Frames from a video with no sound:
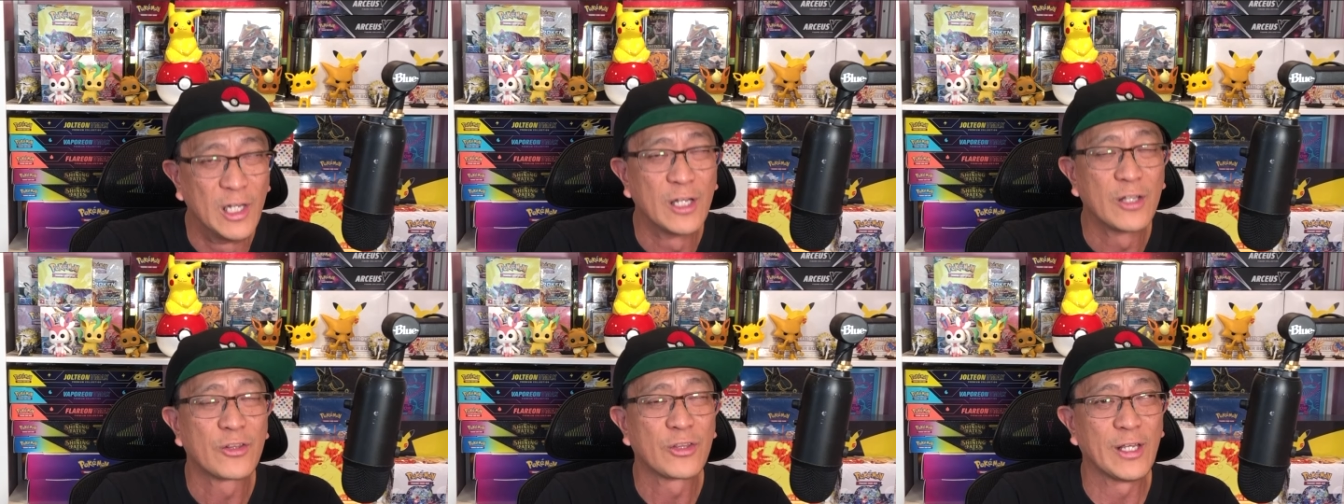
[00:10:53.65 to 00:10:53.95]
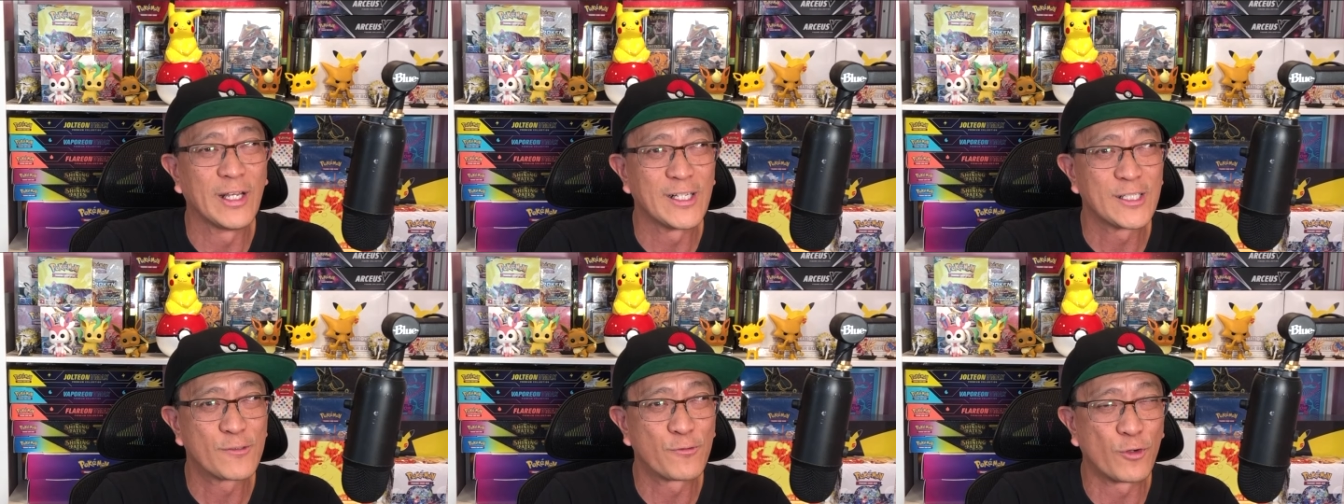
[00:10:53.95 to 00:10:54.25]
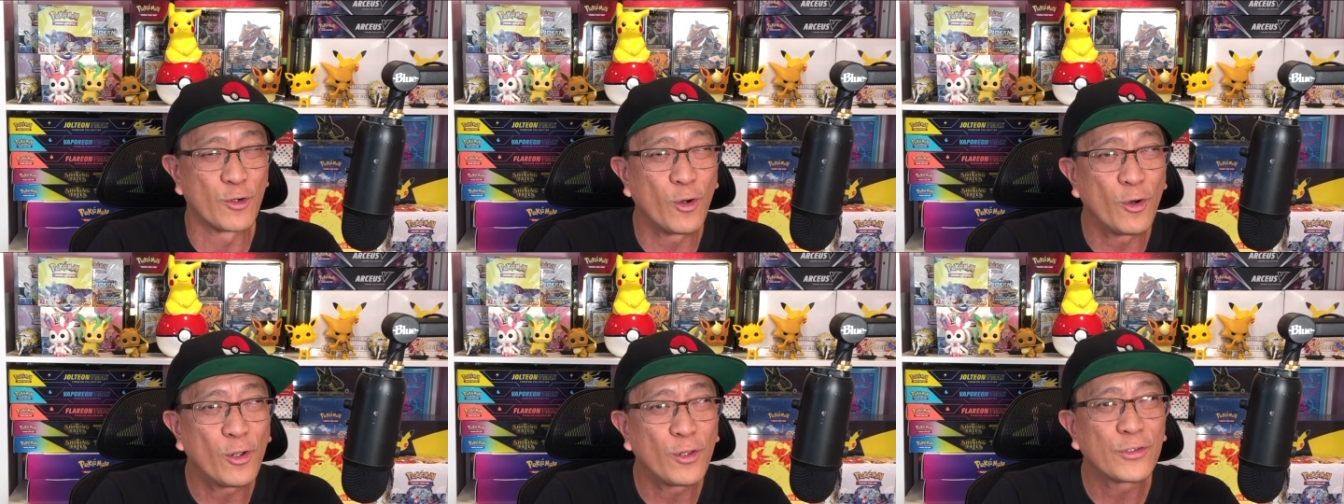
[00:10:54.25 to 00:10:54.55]
Thanks
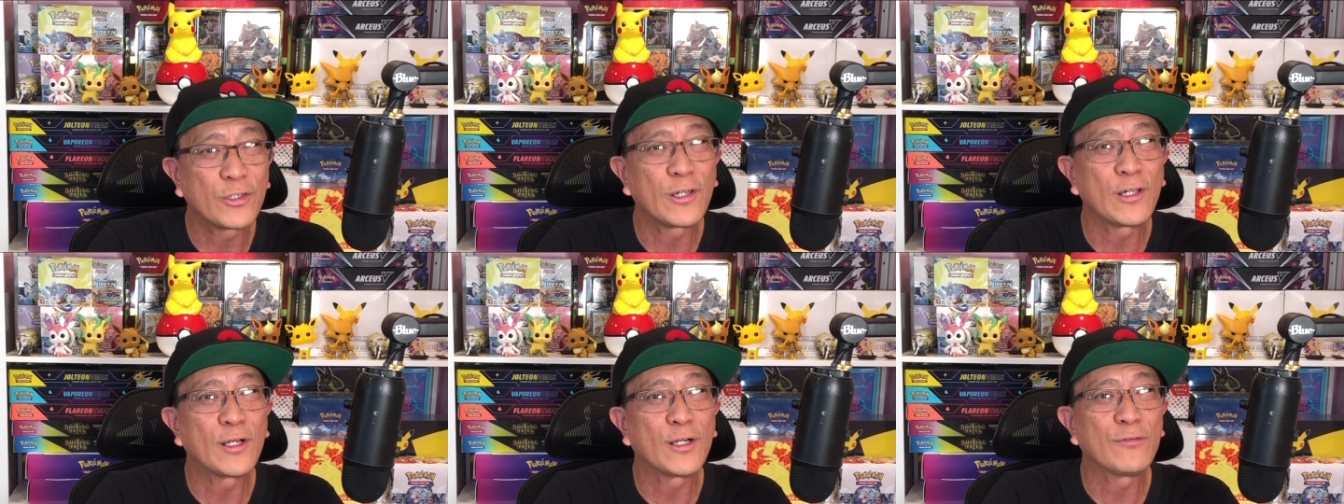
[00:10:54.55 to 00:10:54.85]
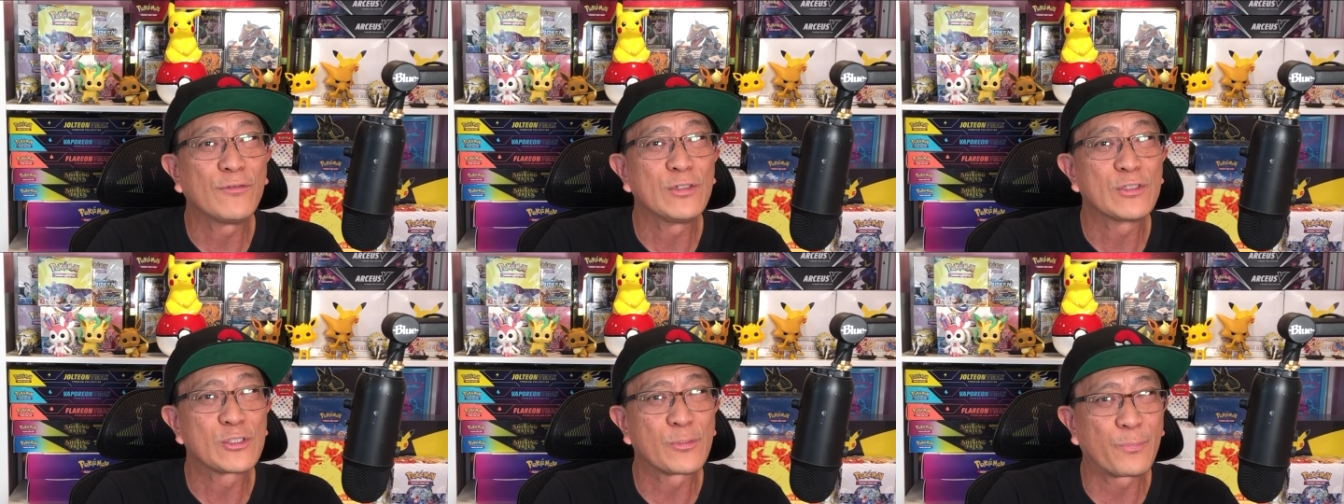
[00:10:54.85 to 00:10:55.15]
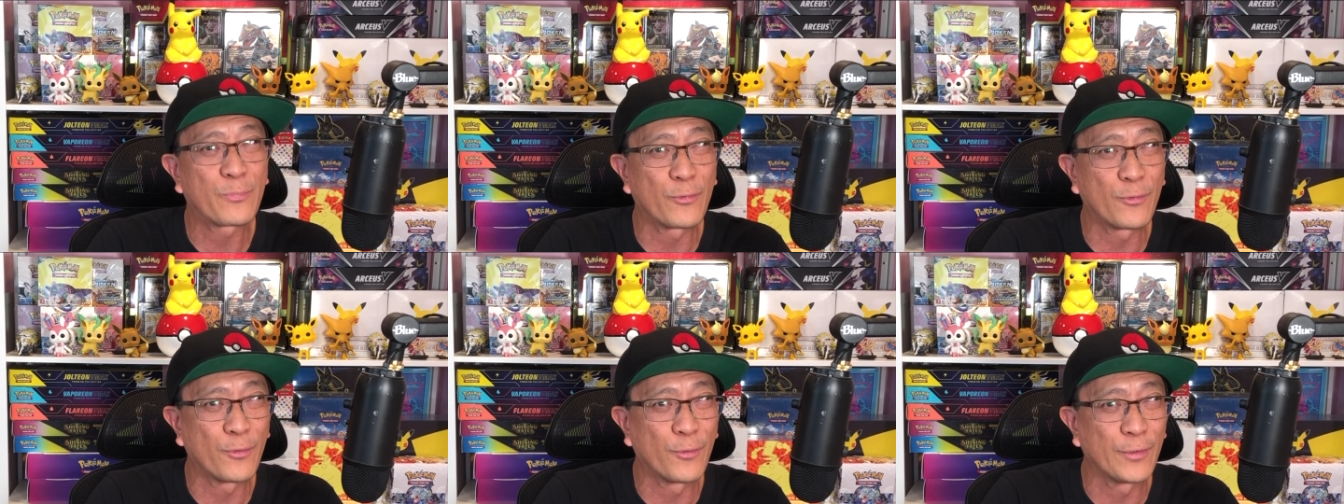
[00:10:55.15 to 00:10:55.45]
for all the love and
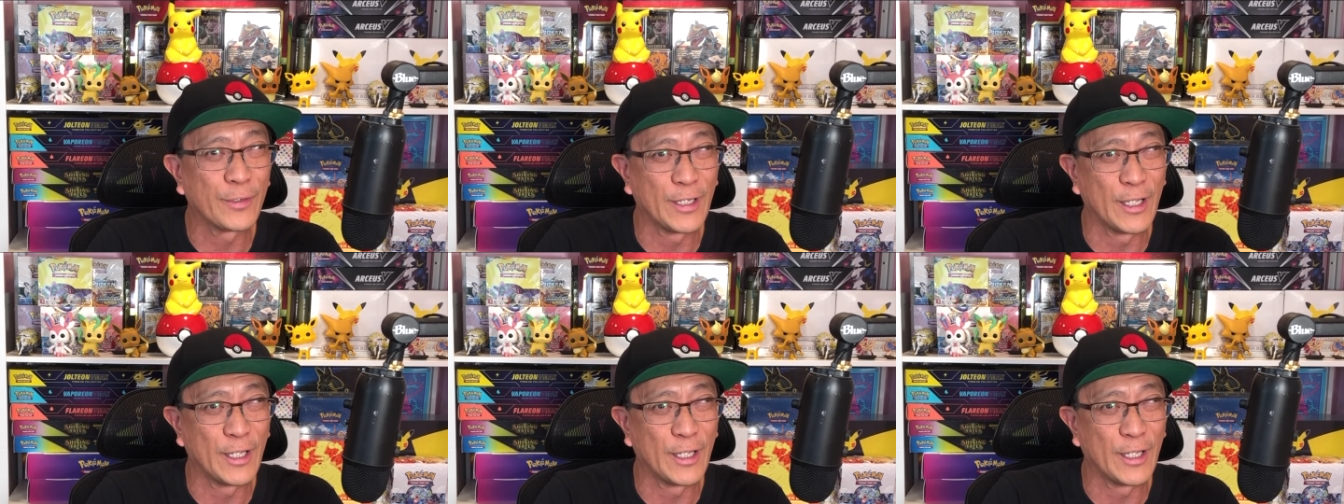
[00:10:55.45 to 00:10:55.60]
support,